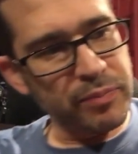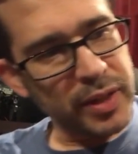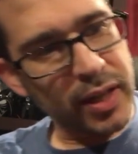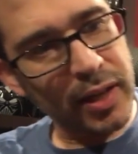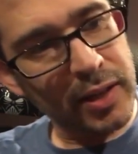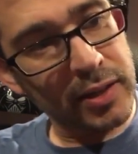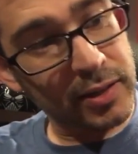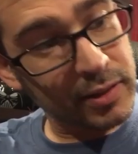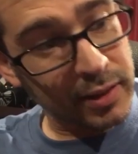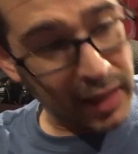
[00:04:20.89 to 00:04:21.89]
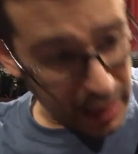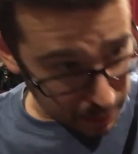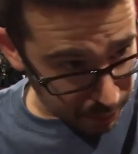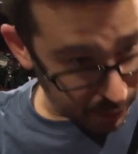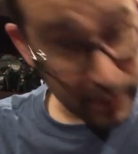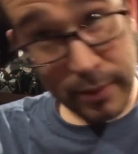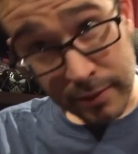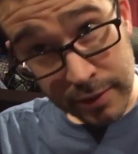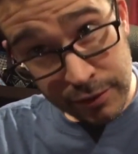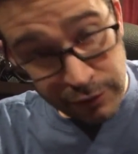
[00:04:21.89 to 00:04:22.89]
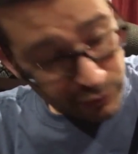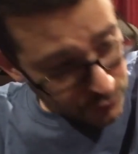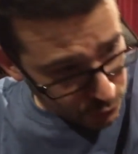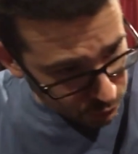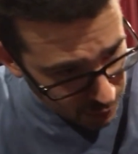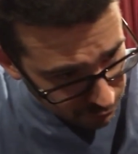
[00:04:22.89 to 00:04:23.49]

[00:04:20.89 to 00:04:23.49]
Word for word: because the cape, just for future